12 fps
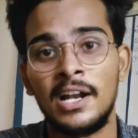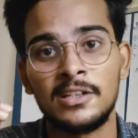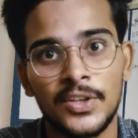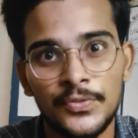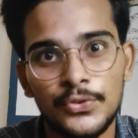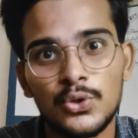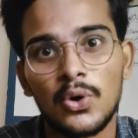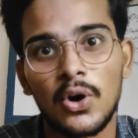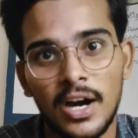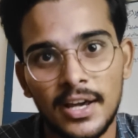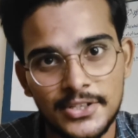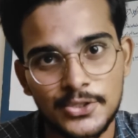And if you
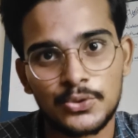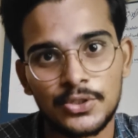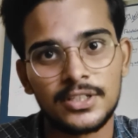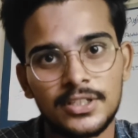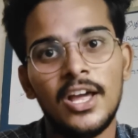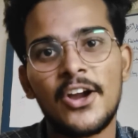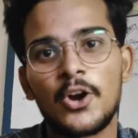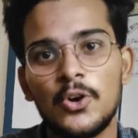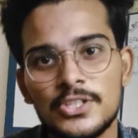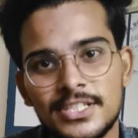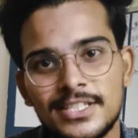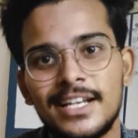are a student,
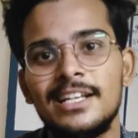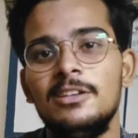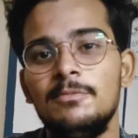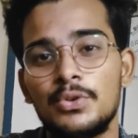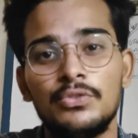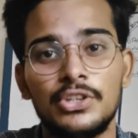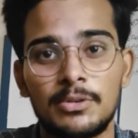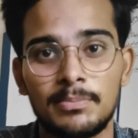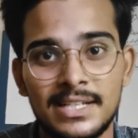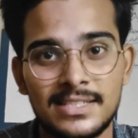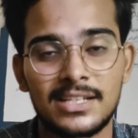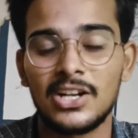constantly improve your
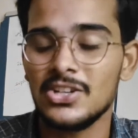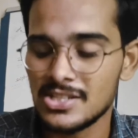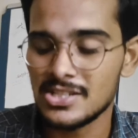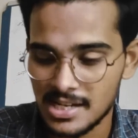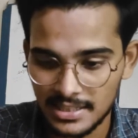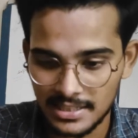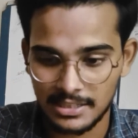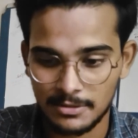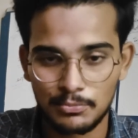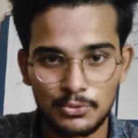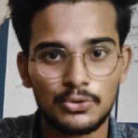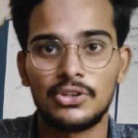mindset, constantly
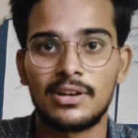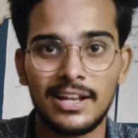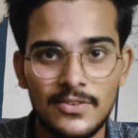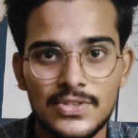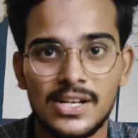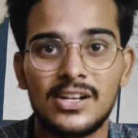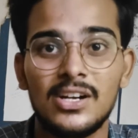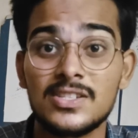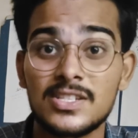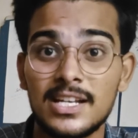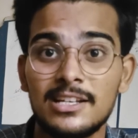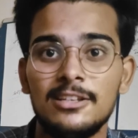improve your lifestyle,
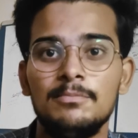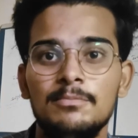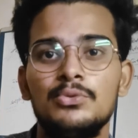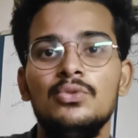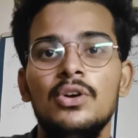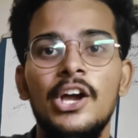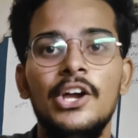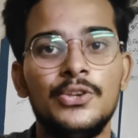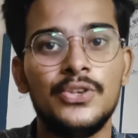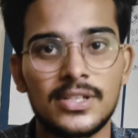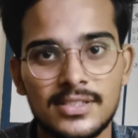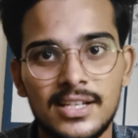constantly improve
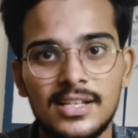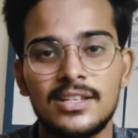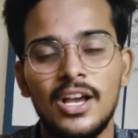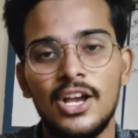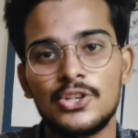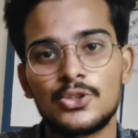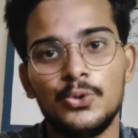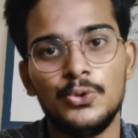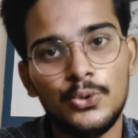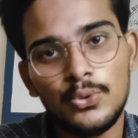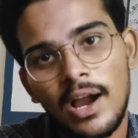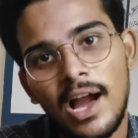your skills. So
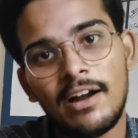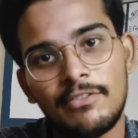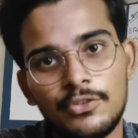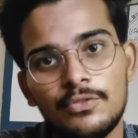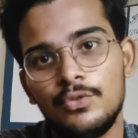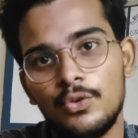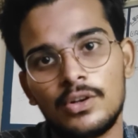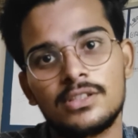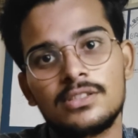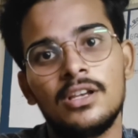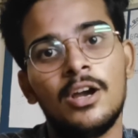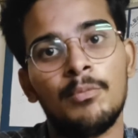you have to
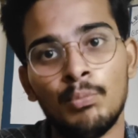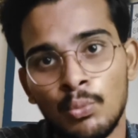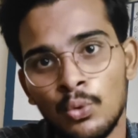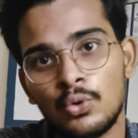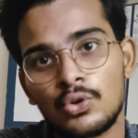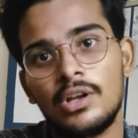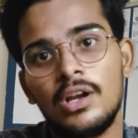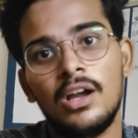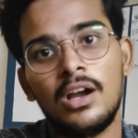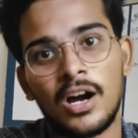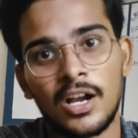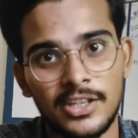focus more
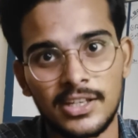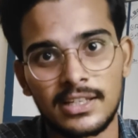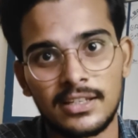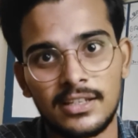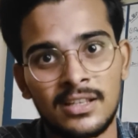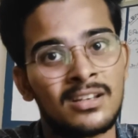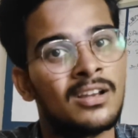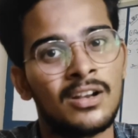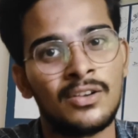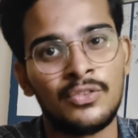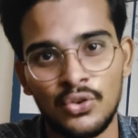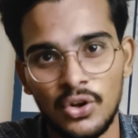on your career,
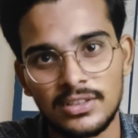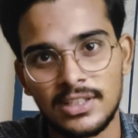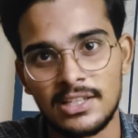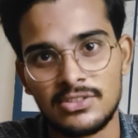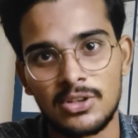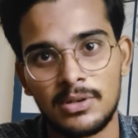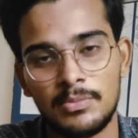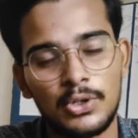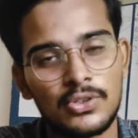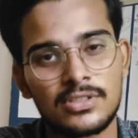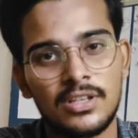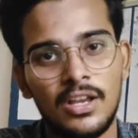not the enjoyment.
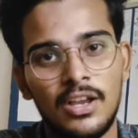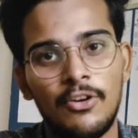Because